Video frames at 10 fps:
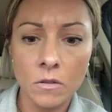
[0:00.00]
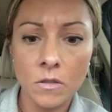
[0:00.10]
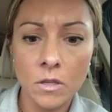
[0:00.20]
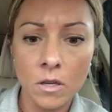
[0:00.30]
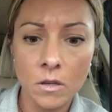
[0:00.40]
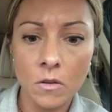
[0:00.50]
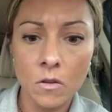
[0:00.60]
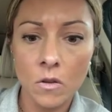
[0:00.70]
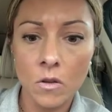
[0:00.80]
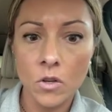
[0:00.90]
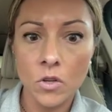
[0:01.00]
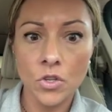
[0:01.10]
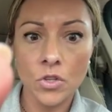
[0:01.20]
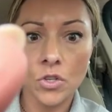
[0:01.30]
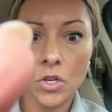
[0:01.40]
Jen, you're so
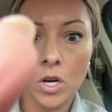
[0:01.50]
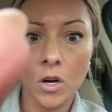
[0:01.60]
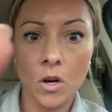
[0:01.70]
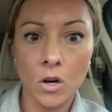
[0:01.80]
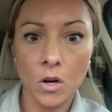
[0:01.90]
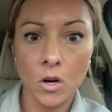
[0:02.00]
organized. This is what